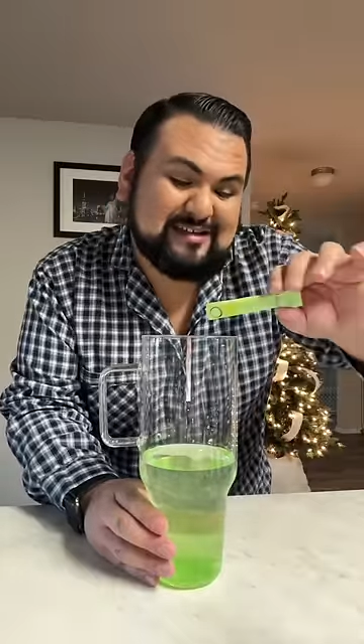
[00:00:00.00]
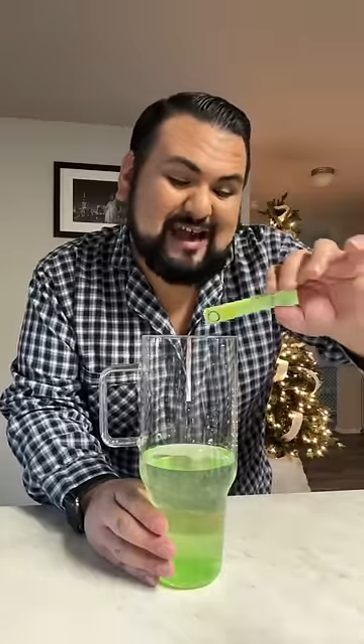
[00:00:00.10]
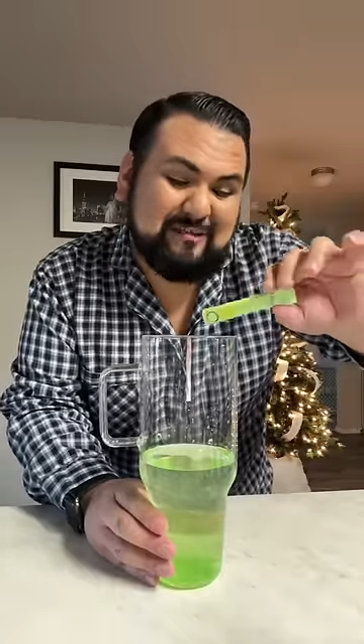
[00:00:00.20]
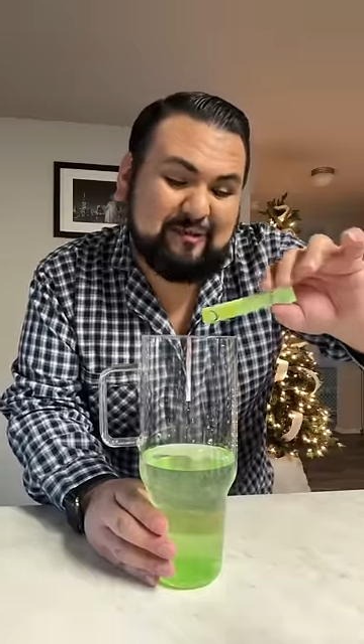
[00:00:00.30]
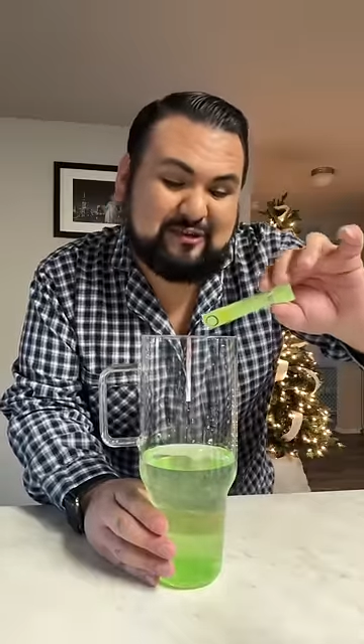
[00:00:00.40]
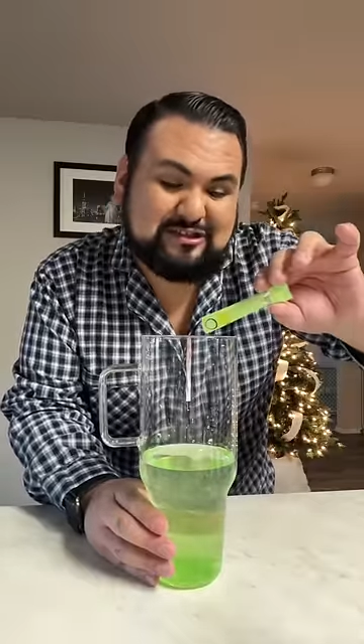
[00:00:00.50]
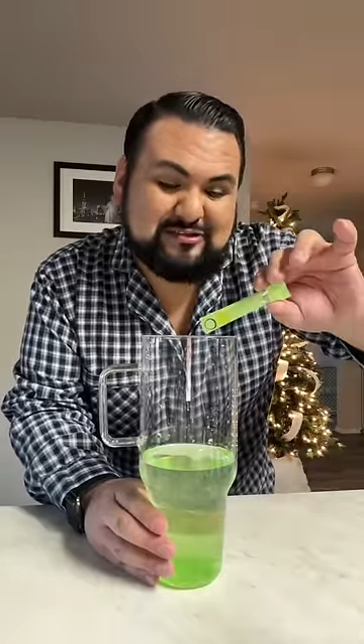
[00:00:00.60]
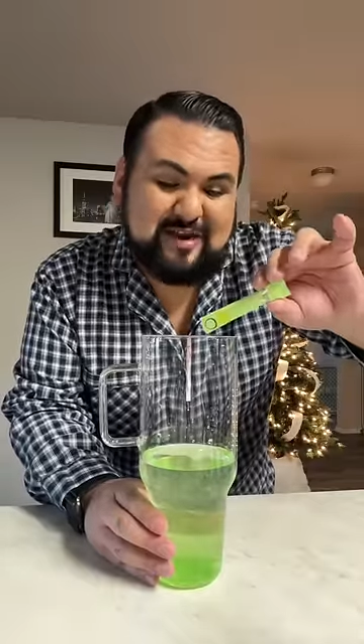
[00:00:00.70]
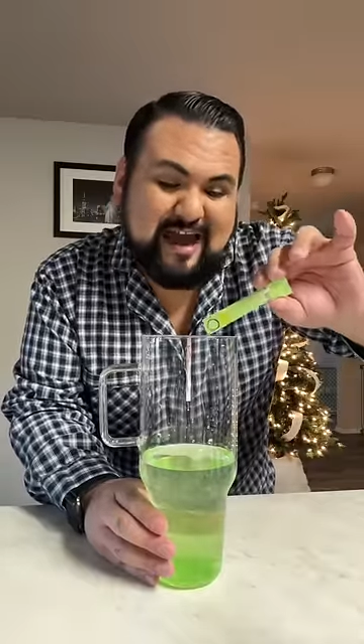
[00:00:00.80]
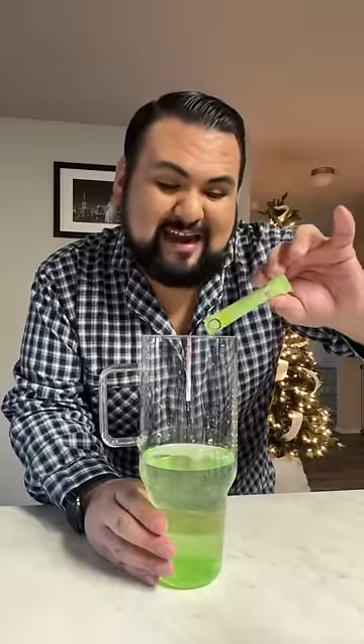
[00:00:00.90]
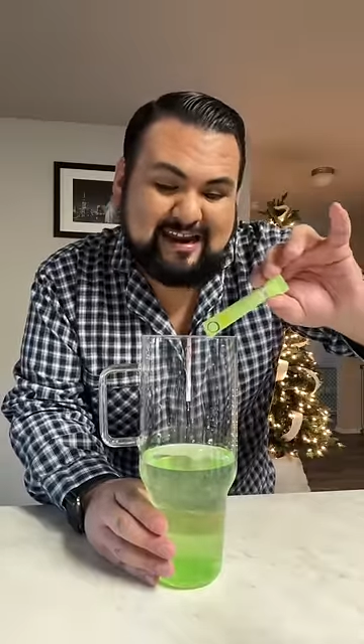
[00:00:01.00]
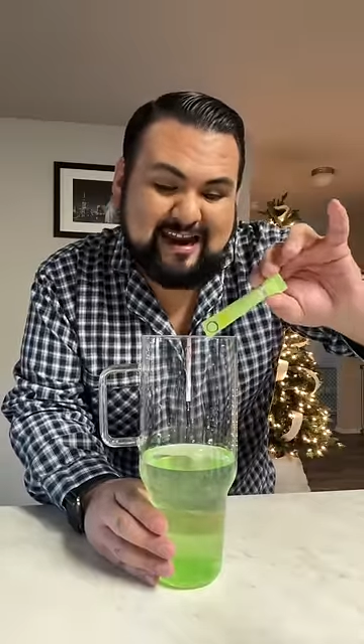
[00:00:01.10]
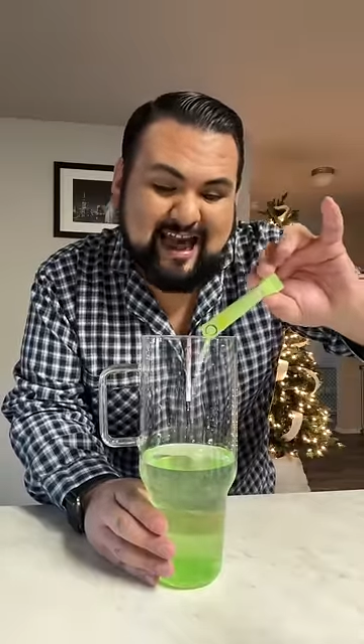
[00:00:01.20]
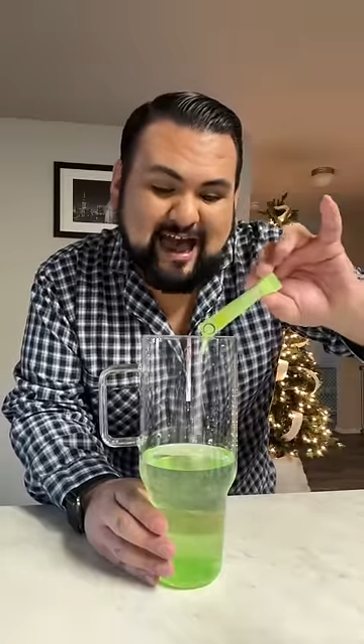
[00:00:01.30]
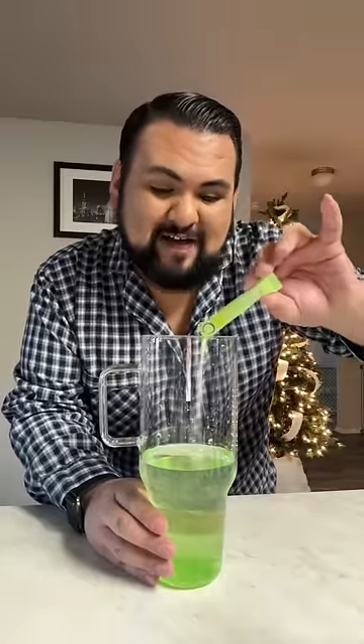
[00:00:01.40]
I am going to add in
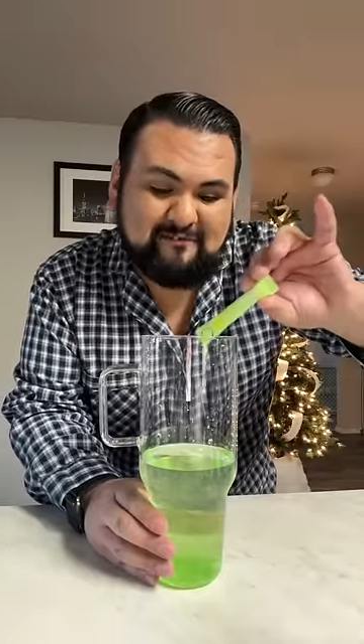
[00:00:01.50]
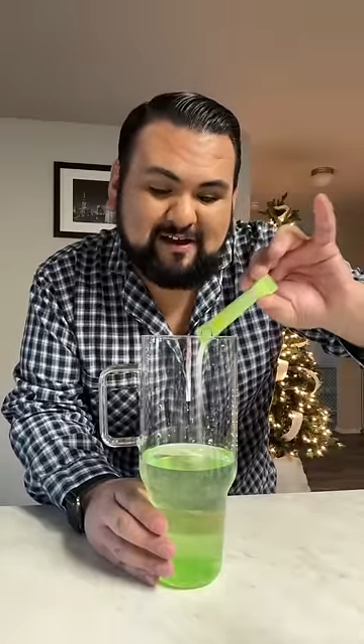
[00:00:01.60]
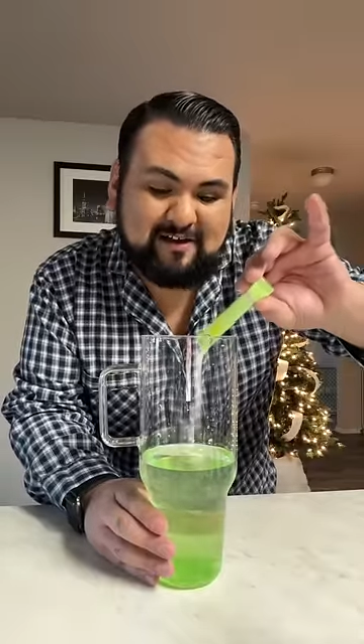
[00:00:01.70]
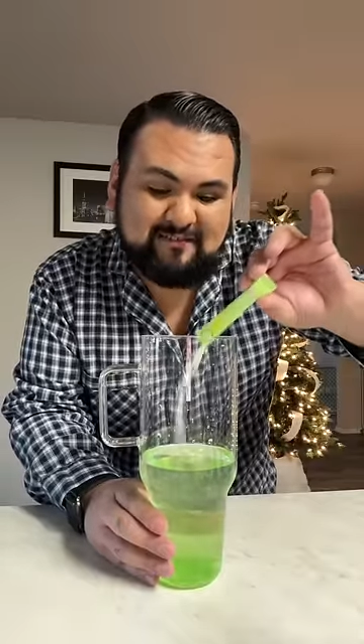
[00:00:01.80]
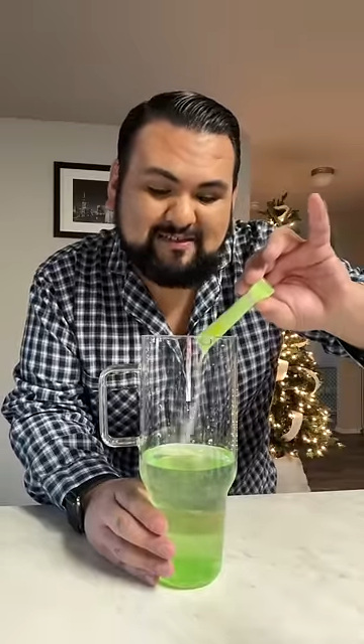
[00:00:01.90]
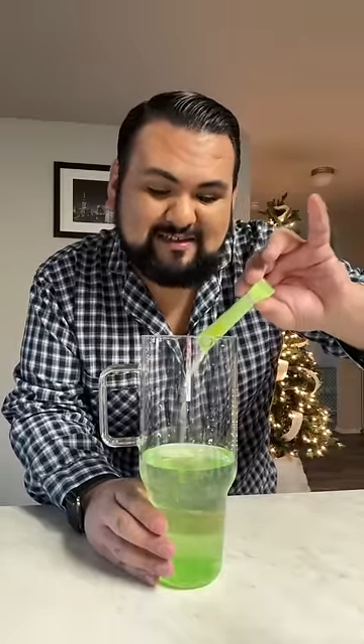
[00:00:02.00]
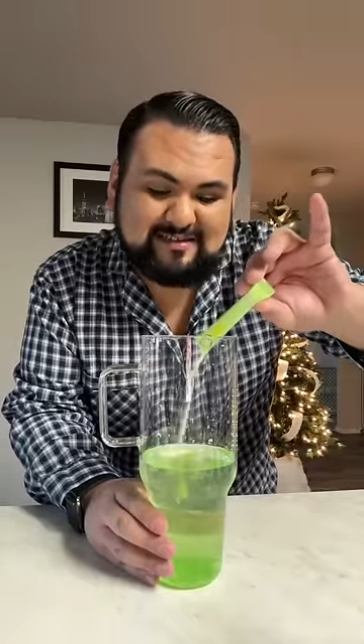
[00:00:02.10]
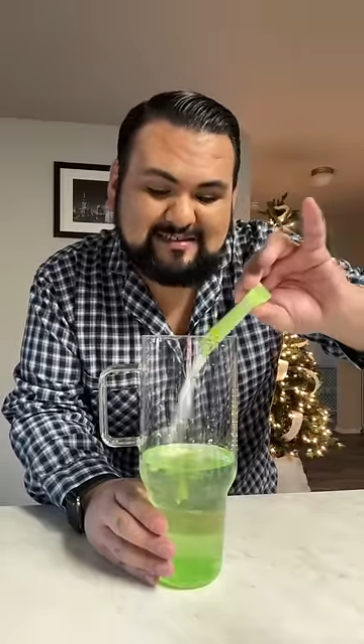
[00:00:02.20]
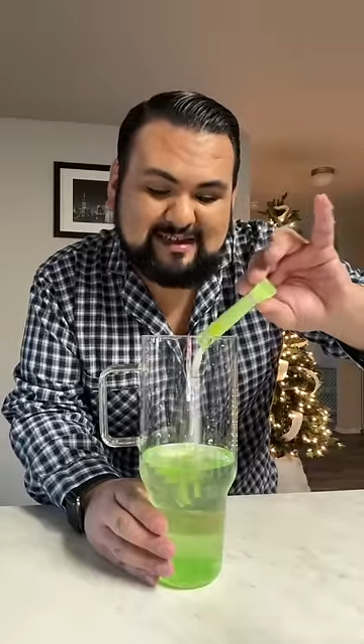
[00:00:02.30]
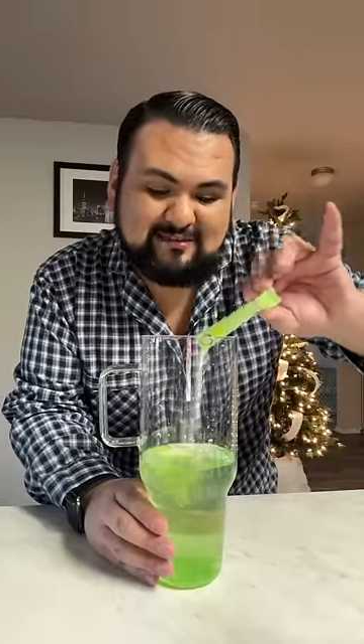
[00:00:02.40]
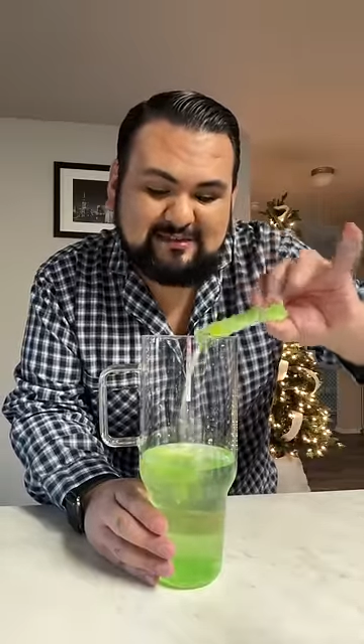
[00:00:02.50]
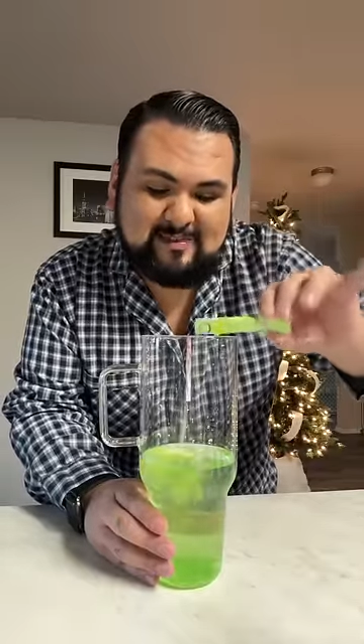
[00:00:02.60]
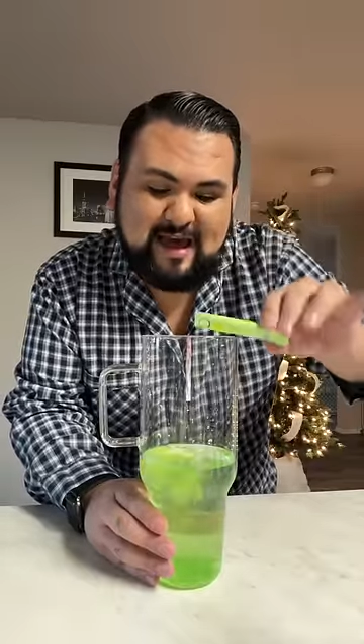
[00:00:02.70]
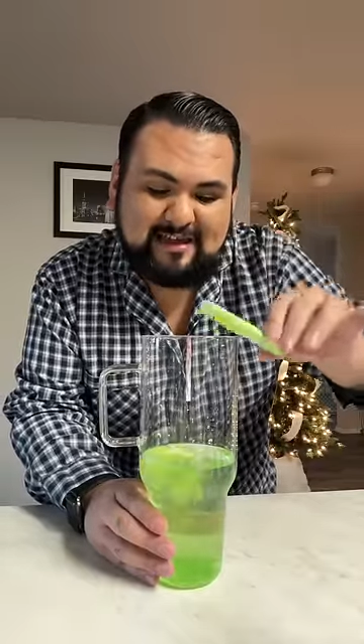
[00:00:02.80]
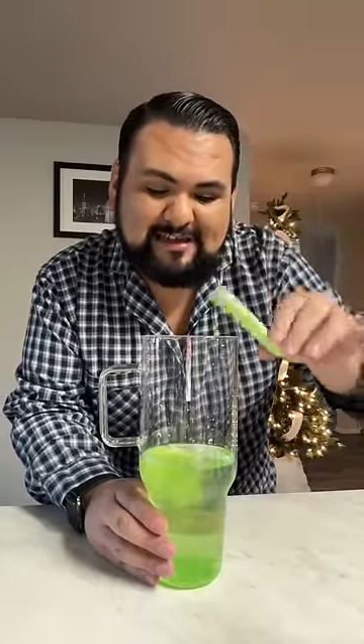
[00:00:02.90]
half of the Skittles
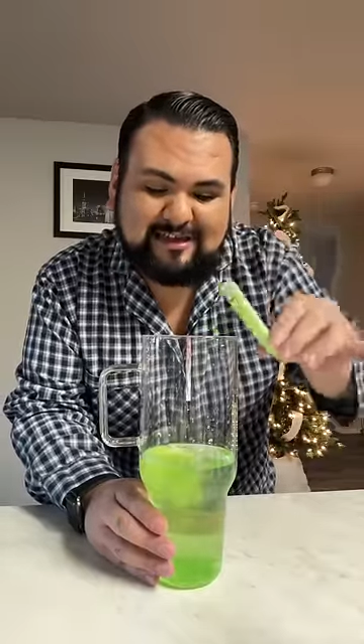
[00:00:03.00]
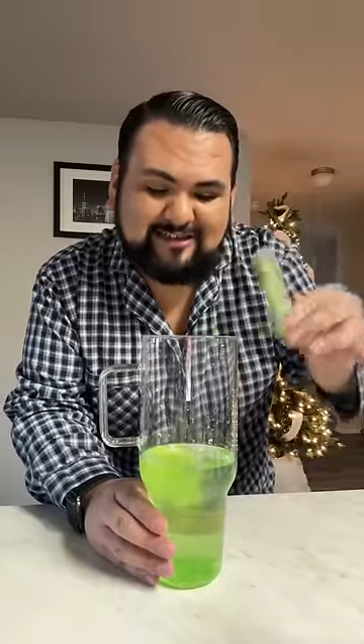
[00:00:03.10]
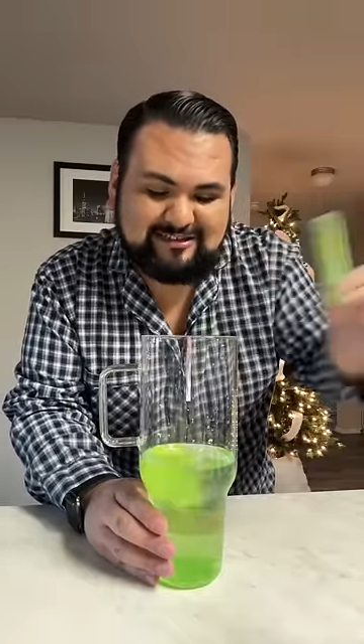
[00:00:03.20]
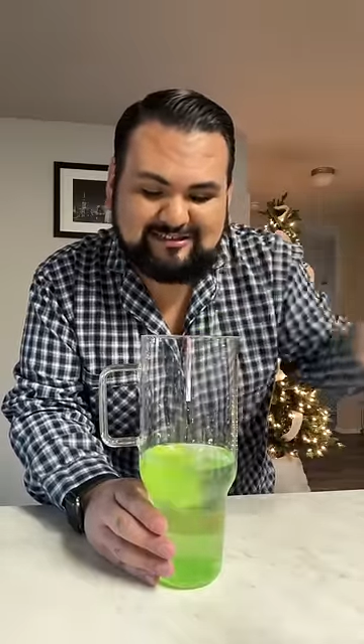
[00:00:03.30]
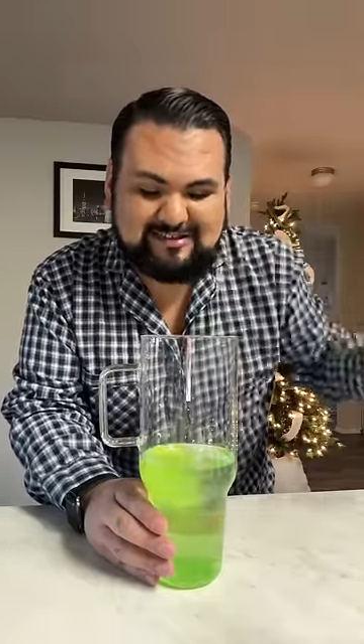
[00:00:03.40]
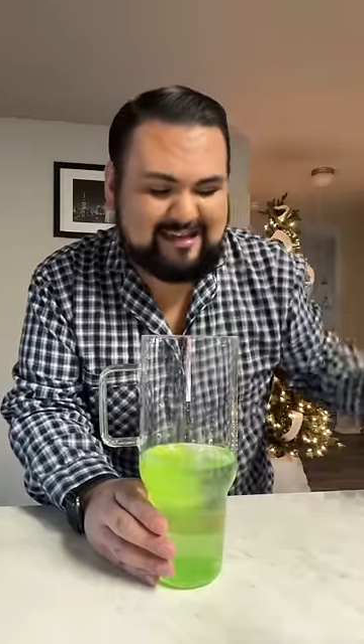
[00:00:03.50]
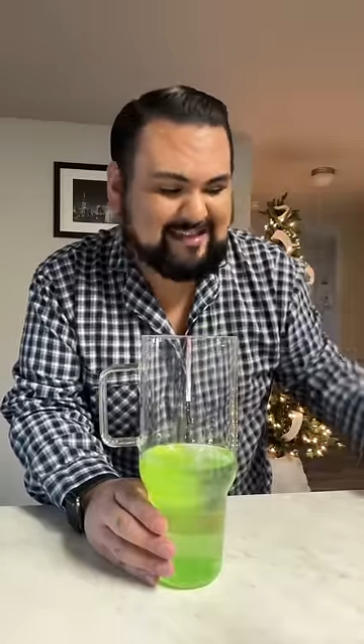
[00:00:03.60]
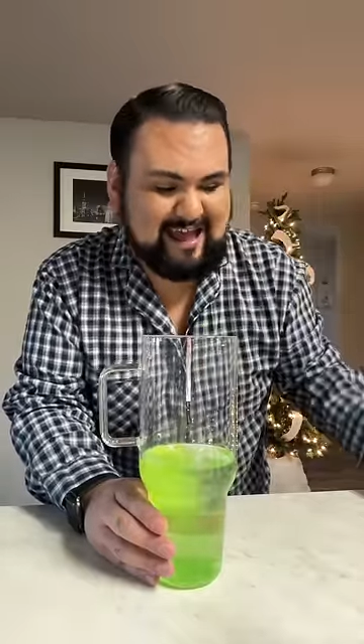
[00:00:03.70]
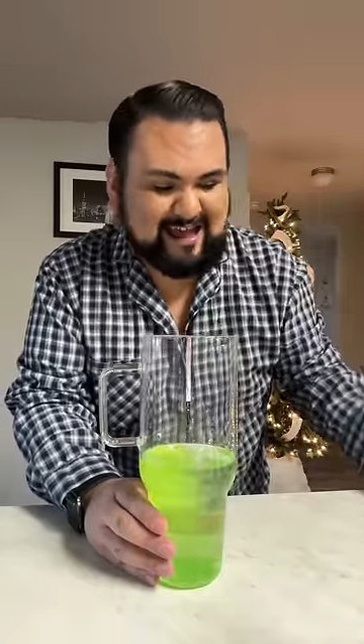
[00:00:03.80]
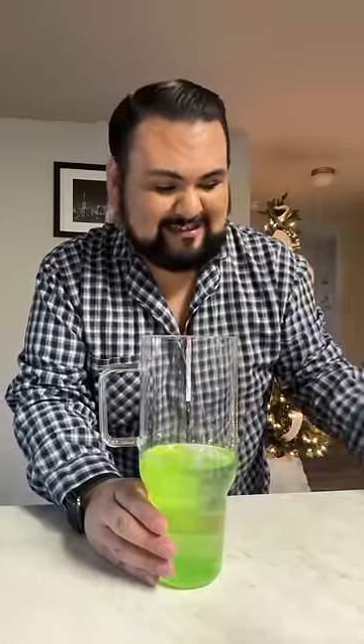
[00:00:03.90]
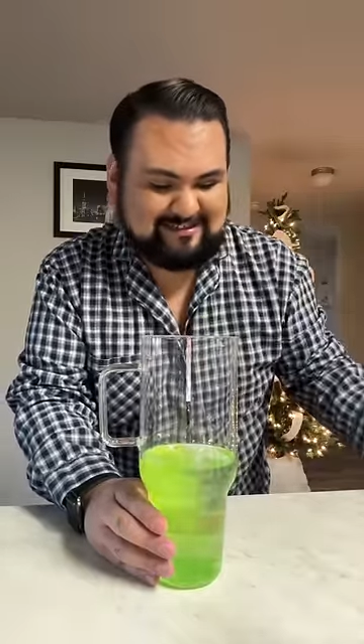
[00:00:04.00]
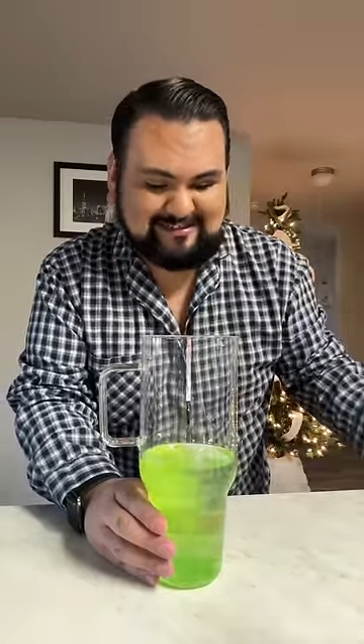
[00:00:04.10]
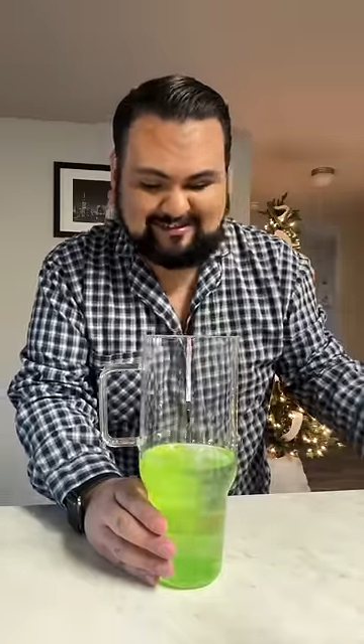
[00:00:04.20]
packet here, just like that.